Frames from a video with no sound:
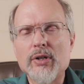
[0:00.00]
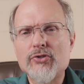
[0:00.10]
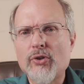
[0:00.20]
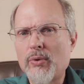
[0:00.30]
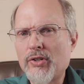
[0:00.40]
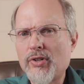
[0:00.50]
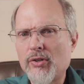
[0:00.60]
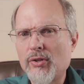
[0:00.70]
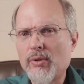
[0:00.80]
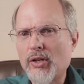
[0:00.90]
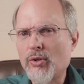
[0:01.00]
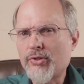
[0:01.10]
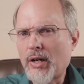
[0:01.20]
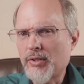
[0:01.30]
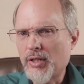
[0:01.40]
And so, what does he do? He goes
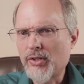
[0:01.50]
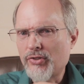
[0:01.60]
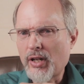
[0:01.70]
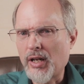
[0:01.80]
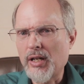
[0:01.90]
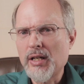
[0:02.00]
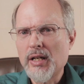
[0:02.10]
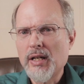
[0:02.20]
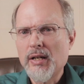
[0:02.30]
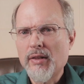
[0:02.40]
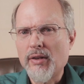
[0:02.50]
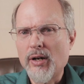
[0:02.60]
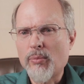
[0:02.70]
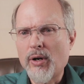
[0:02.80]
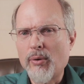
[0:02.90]
out to the city
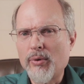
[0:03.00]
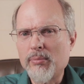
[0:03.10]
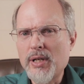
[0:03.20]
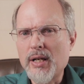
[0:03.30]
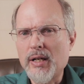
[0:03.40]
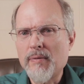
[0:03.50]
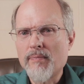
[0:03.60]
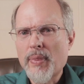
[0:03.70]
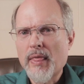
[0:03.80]
there where it would be,